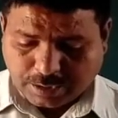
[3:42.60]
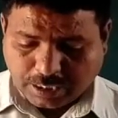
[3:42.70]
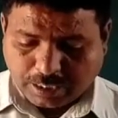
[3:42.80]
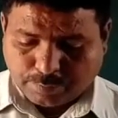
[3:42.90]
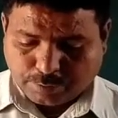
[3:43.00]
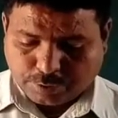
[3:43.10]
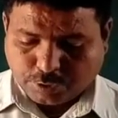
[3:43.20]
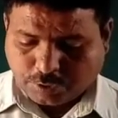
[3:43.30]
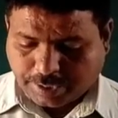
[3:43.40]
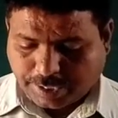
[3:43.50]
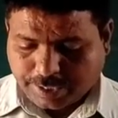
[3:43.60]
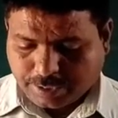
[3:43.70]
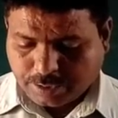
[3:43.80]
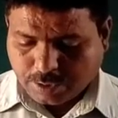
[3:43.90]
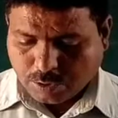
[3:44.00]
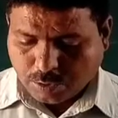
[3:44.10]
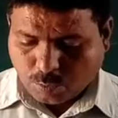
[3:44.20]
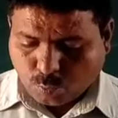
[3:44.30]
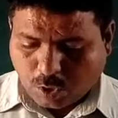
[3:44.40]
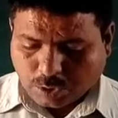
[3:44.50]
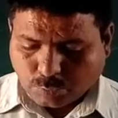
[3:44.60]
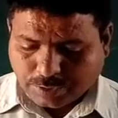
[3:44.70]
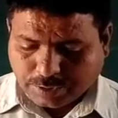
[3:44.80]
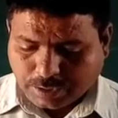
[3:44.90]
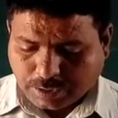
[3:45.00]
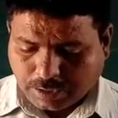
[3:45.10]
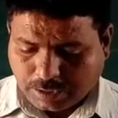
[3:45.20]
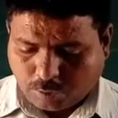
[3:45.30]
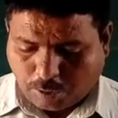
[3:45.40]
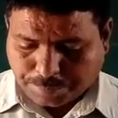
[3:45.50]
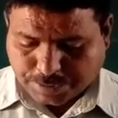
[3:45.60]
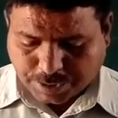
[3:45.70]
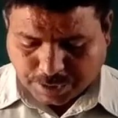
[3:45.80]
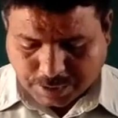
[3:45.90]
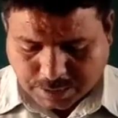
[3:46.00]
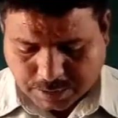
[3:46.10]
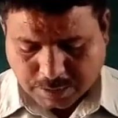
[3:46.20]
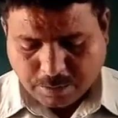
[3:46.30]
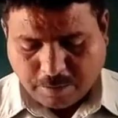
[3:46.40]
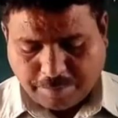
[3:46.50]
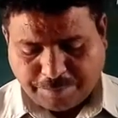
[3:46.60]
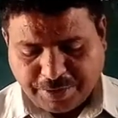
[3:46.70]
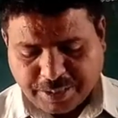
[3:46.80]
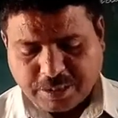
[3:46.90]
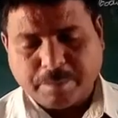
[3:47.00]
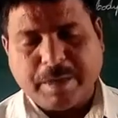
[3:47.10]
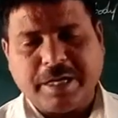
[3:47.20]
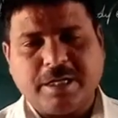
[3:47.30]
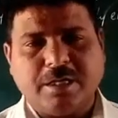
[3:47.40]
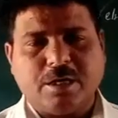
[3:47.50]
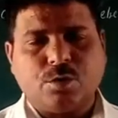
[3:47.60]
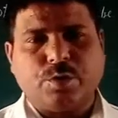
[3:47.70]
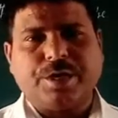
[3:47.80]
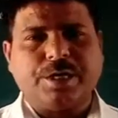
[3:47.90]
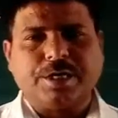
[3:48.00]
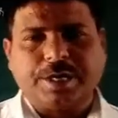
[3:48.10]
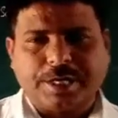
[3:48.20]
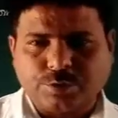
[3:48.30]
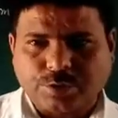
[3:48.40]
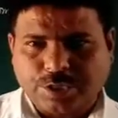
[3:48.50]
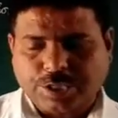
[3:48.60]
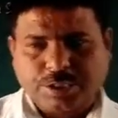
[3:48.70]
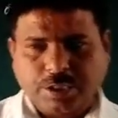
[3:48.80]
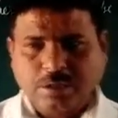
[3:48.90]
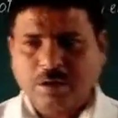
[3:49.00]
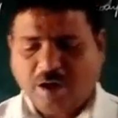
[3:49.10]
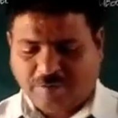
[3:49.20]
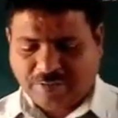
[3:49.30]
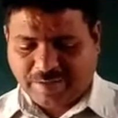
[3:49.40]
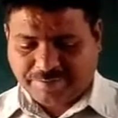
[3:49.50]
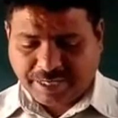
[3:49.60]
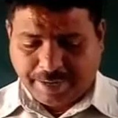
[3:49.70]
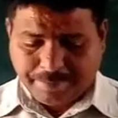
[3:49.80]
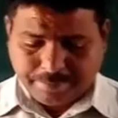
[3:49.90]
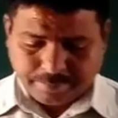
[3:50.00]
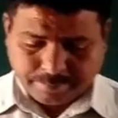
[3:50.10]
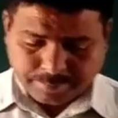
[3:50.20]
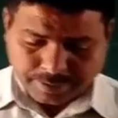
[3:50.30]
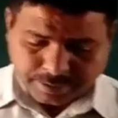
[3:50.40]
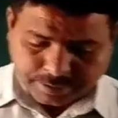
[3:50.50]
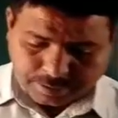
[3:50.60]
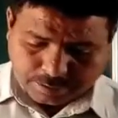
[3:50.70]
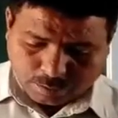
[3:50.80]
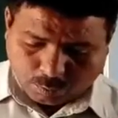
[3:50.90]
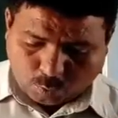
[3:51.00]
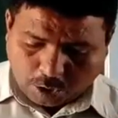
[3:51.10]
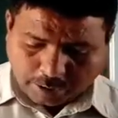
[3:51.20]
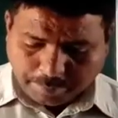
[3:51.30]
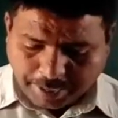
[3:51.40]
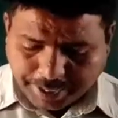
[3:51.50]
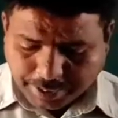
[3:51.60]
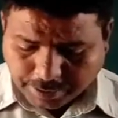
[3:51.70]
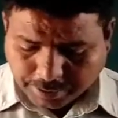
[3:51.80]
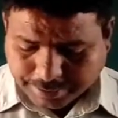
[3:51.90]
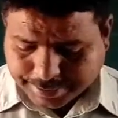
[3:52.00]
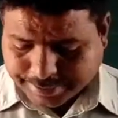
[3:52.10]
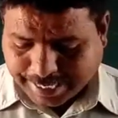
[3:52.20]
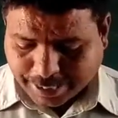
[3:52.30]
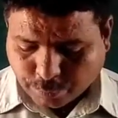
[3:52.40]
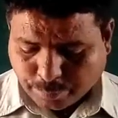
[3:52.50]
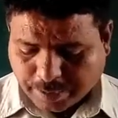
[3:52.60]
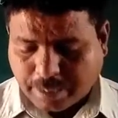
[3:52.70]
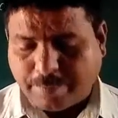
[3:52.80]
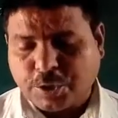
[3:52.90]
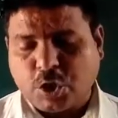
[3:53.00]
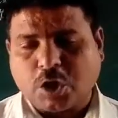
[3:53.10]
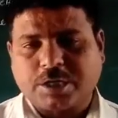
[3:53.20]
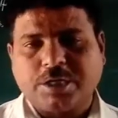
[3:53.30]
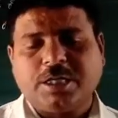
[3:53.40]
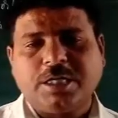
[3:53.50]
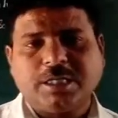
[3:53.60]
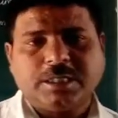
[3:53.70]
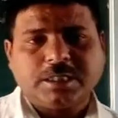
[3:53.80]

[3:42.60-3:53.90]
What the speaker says: about her doctorate? What were the obstacles faced by her during her education of lifetime? What made her desire to become a doctor?